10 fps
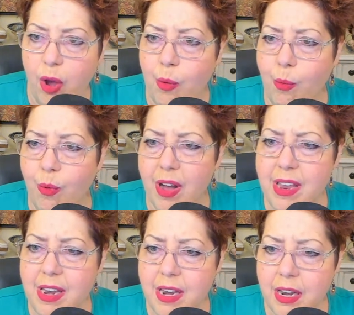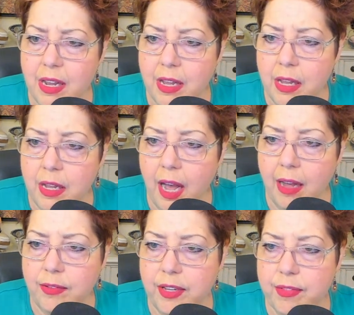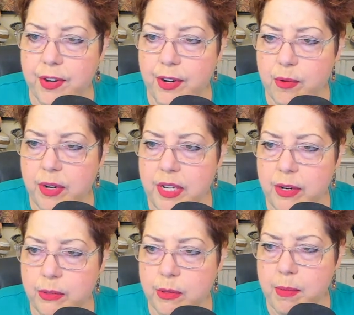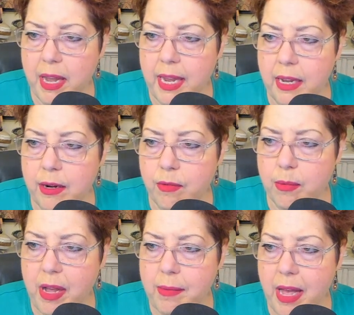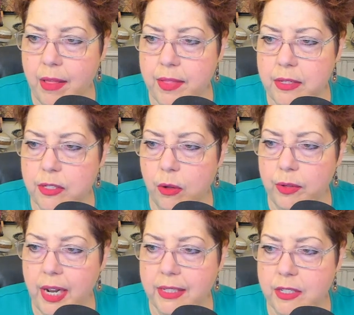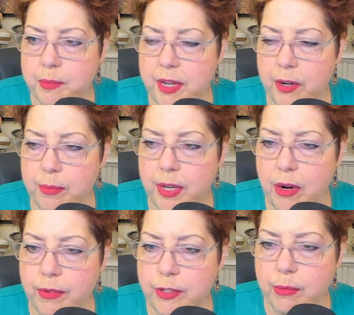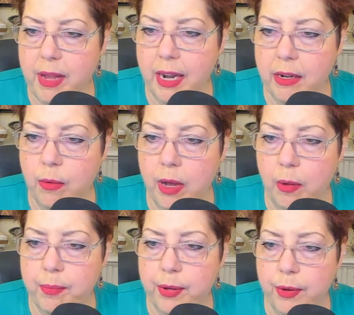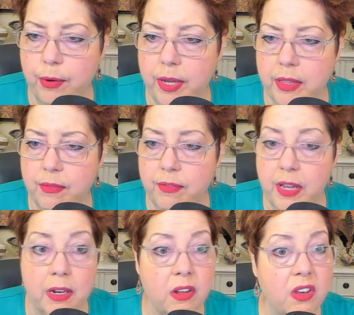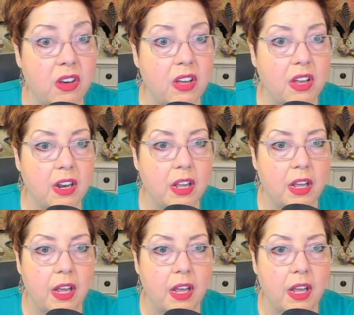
What? I've lived 31 years with my hand over my mouth and told not to speak or be over dramatic. Well, poo hit the fan. Good.